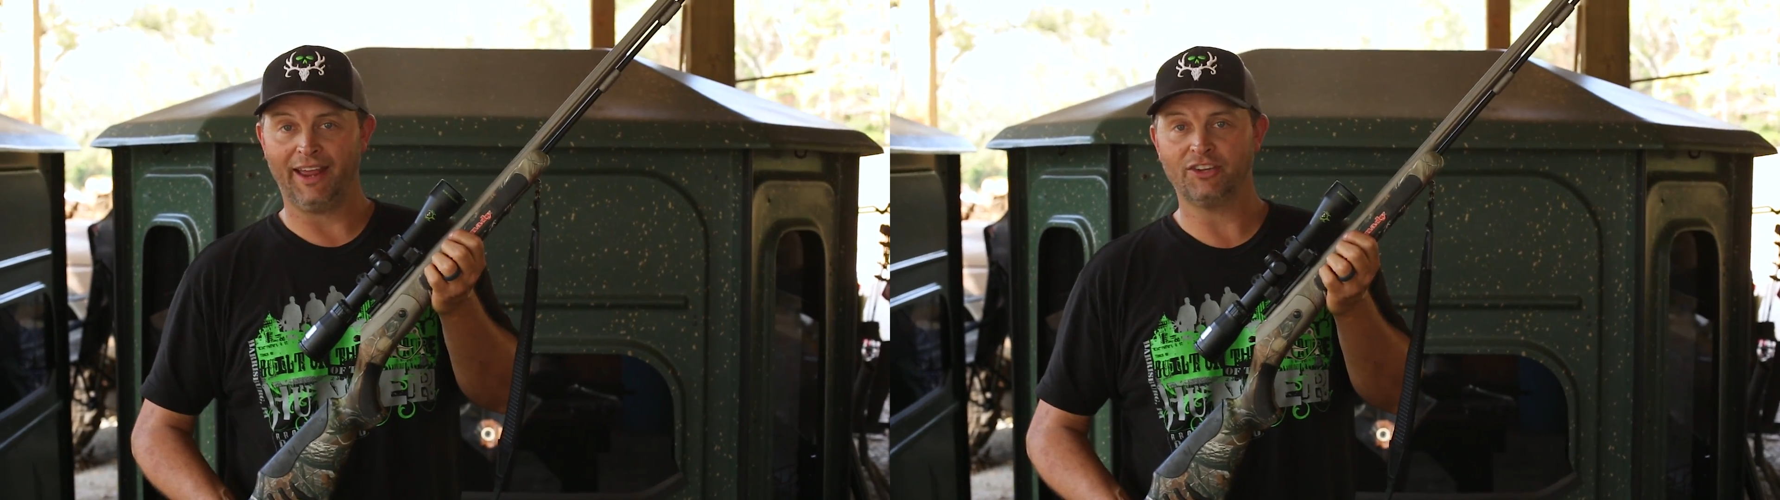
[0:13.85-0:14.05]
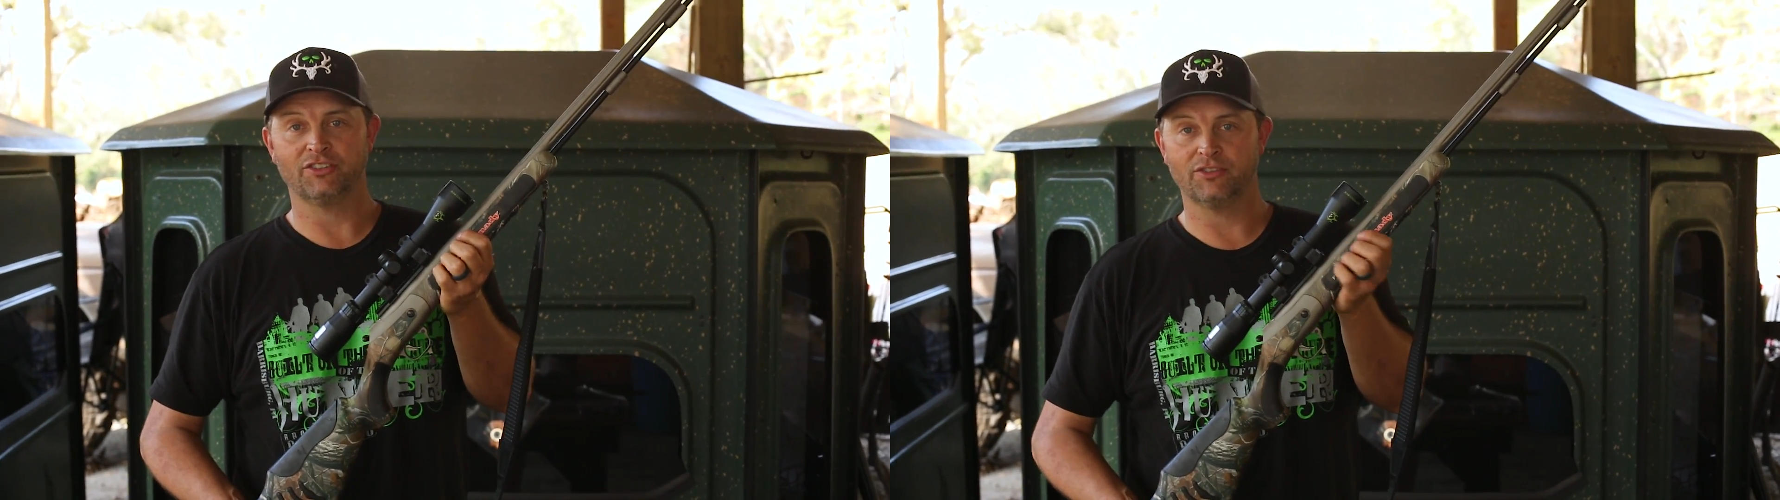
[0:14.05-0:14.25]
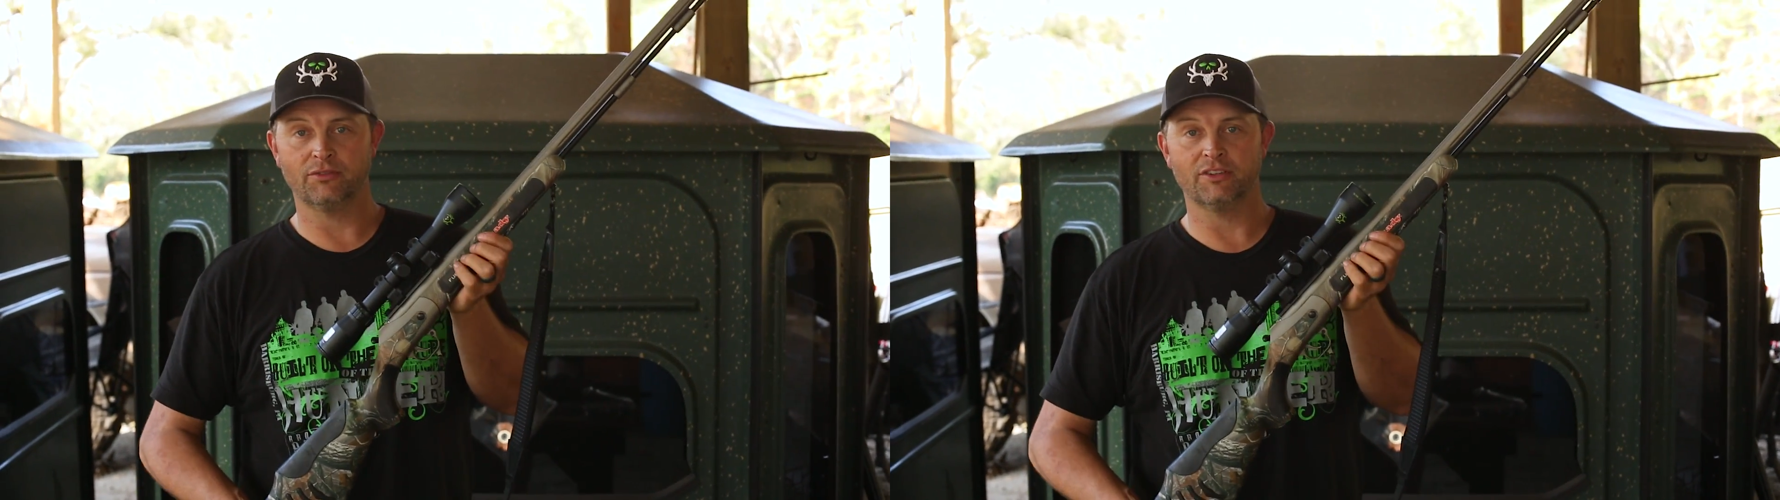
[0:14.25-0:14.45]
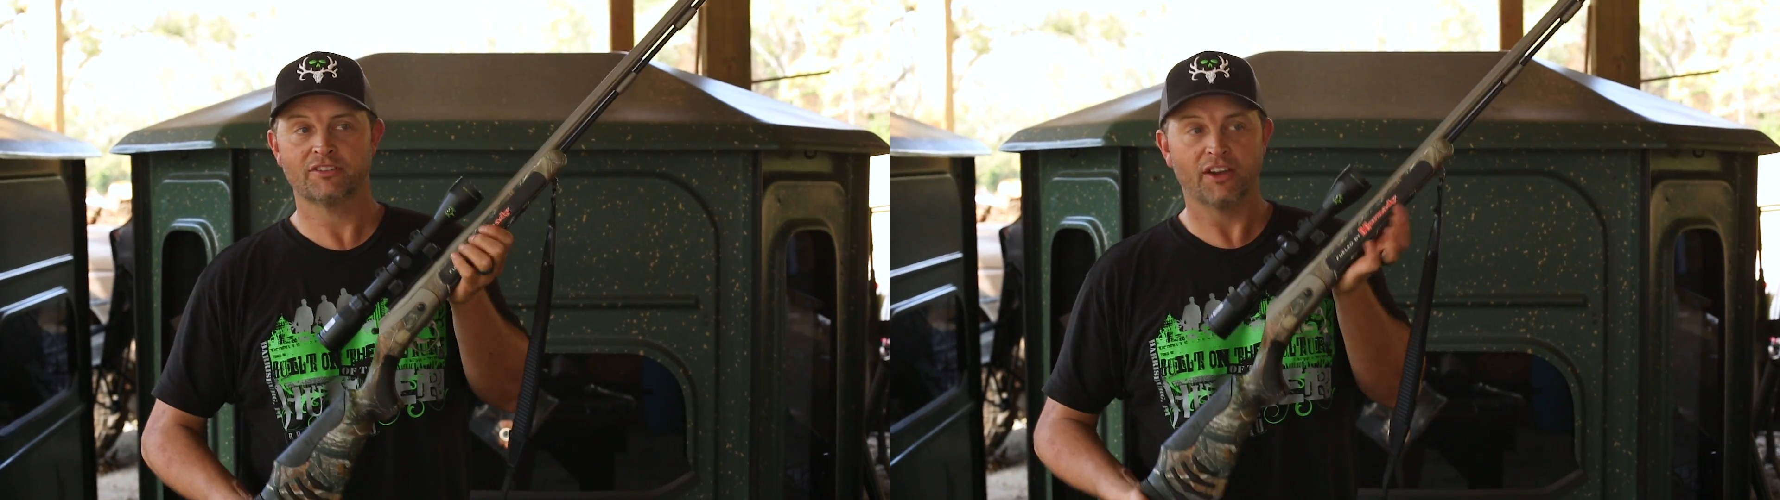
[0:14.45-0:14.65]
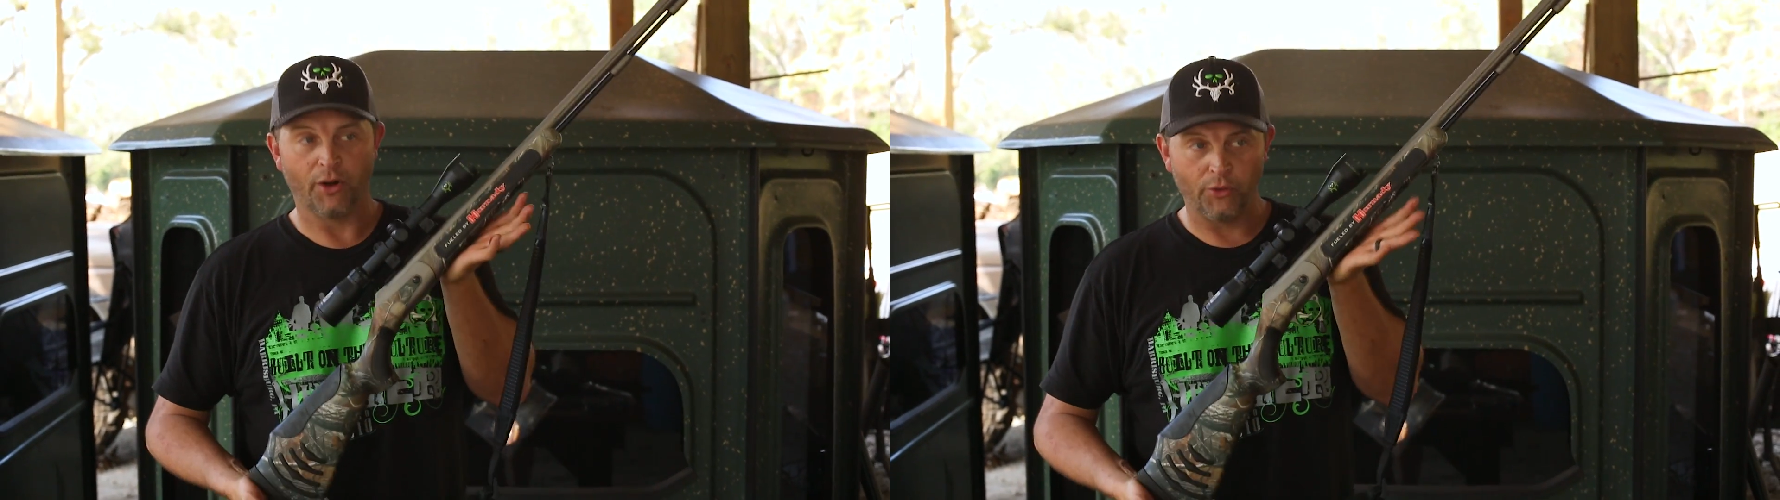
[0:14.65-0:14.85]
actually shooting this
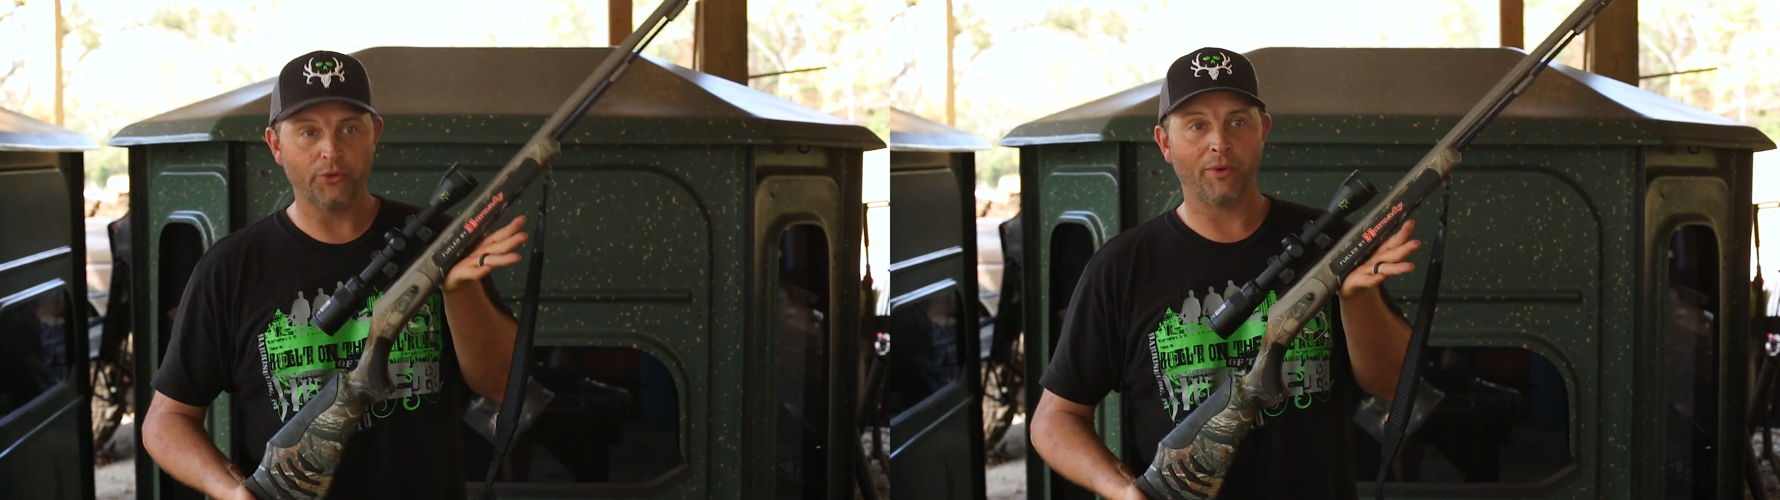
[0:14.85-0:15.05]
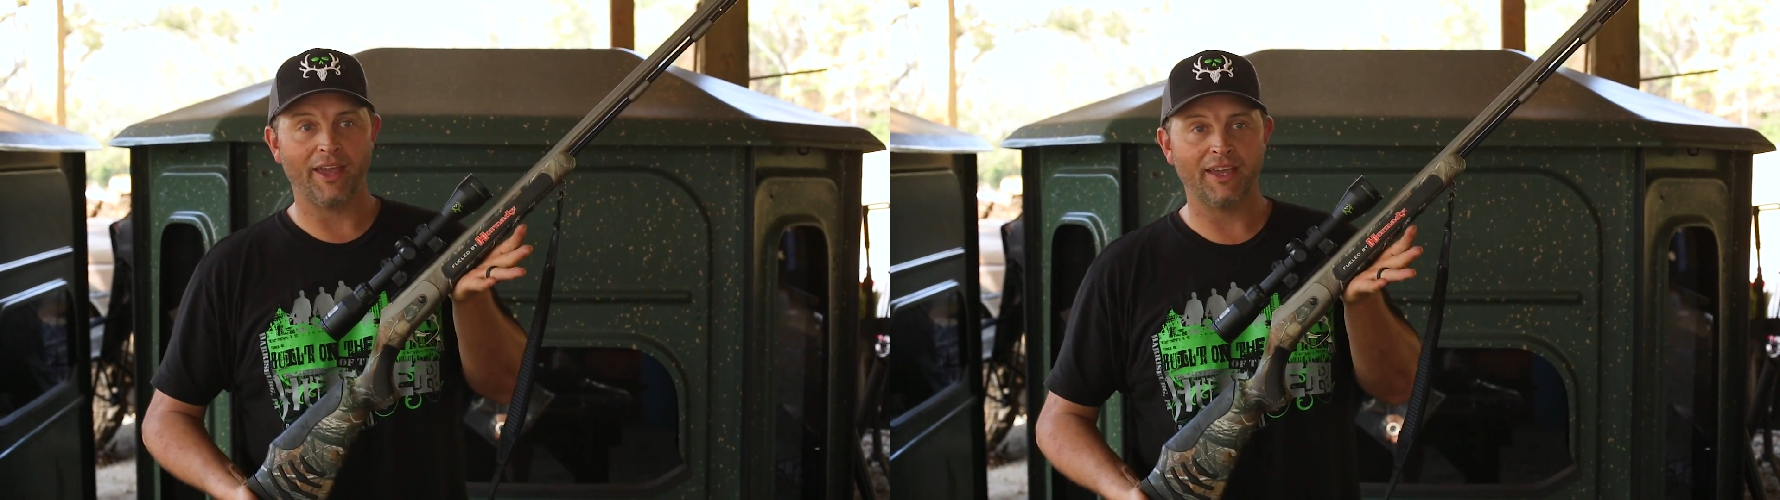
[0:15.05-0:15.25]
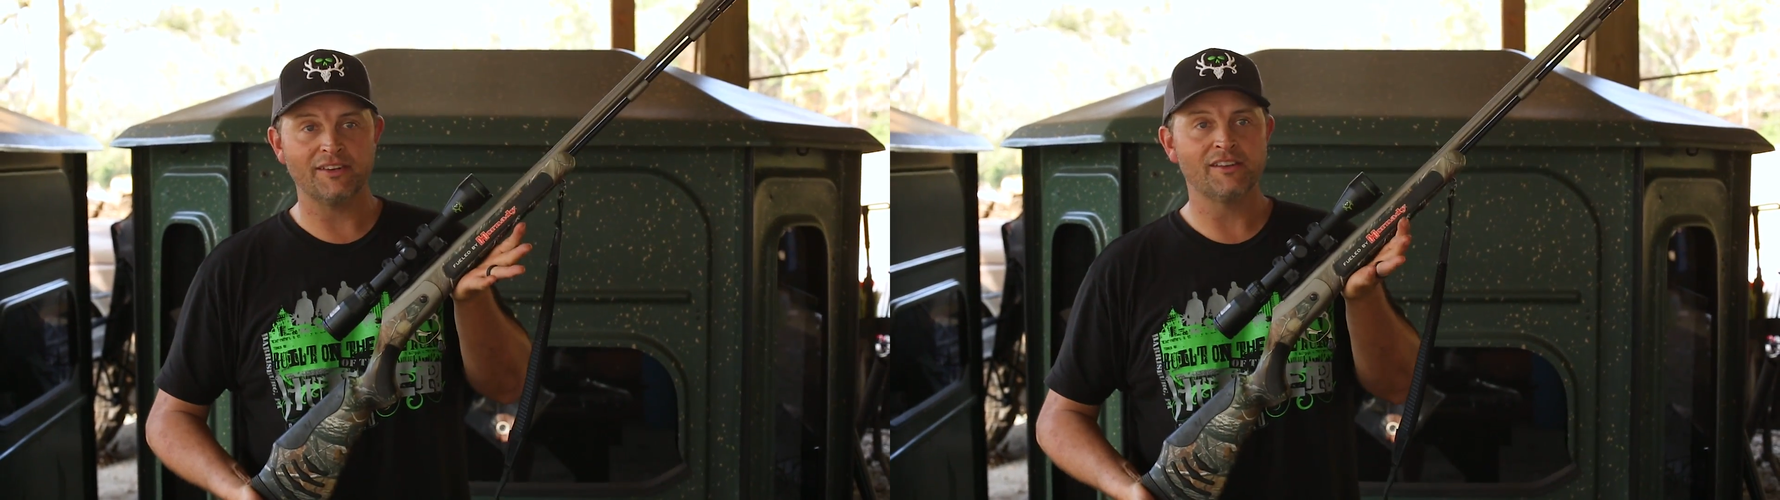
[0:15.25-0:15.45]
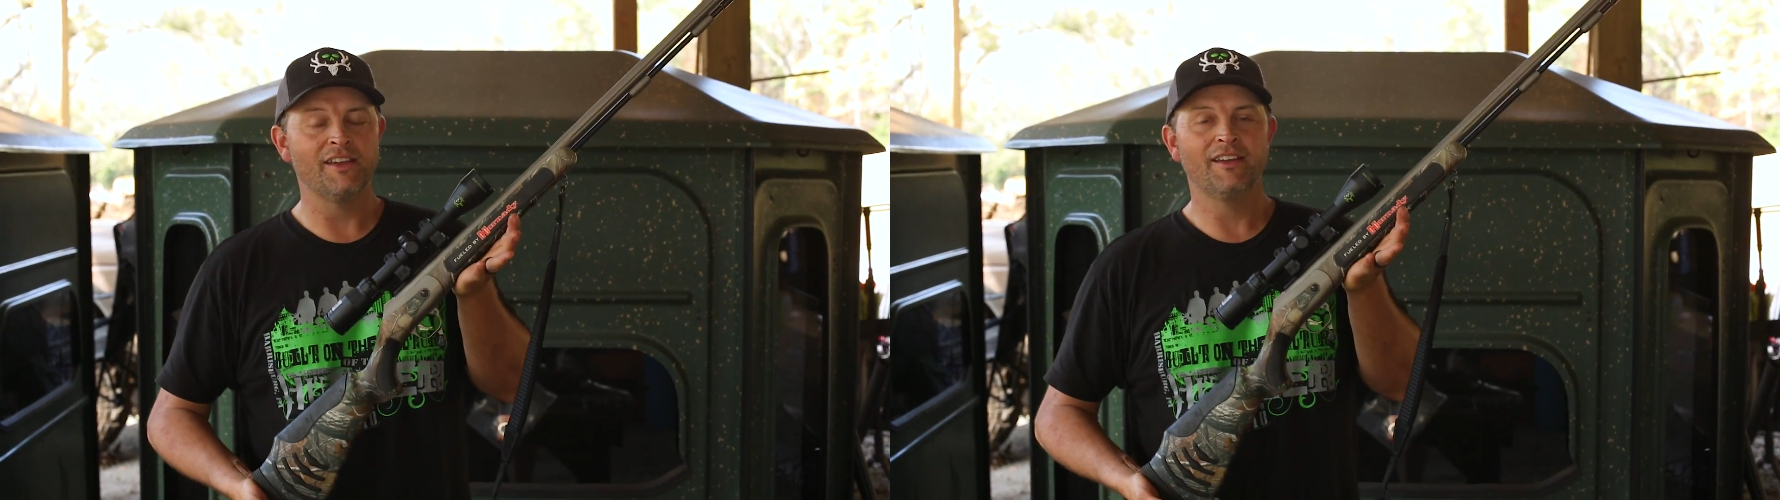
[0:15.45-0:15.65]
gun on the range,